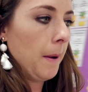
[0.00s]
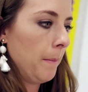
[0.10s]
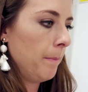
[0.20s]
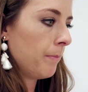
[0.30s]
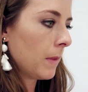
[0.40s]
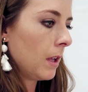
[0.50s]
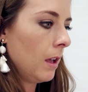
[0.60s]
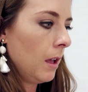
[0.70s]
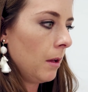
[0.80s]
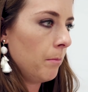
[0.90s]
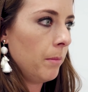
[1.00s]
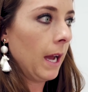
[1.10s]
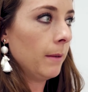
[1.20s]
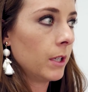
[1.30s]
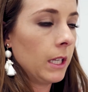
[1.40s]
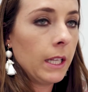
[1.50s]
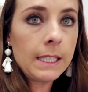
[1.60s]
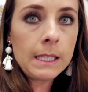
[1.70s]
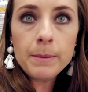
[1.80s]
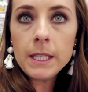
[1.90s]
um but I'm trying to
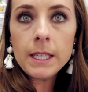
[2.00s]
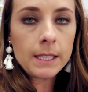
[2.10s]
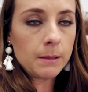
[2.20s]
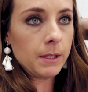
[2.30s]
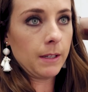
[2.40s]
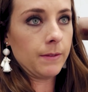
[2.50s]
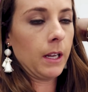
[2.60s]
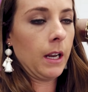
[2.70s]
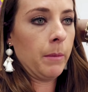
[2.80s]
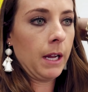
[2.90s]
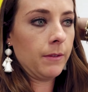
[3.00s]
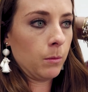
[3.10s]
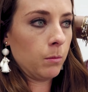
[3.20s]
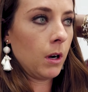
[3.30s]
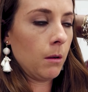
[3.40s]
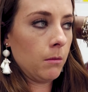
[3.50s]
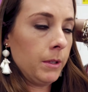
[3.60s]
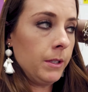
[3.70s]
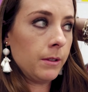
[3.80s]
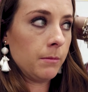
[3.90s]
like speed get some stuff done. I'm gonna have to
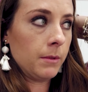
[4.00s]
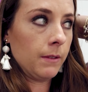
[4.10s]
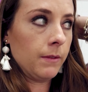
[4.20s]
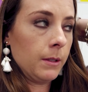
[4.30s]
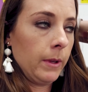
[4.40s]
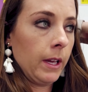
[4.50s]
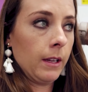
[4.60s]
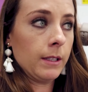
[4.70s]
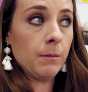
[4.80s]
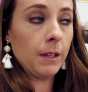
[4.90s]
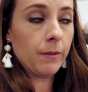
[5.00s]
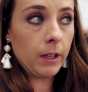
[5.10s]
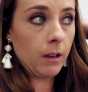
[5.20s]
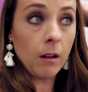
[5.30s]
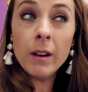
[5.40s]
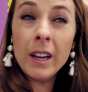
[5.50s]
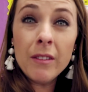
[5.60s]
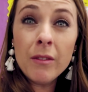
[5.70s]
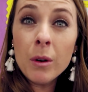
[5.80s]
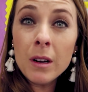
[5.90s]
probably do some stuff this weekend because I'm definitely not
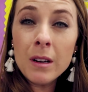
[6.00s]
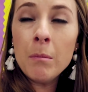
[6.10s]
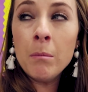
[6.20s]
ready for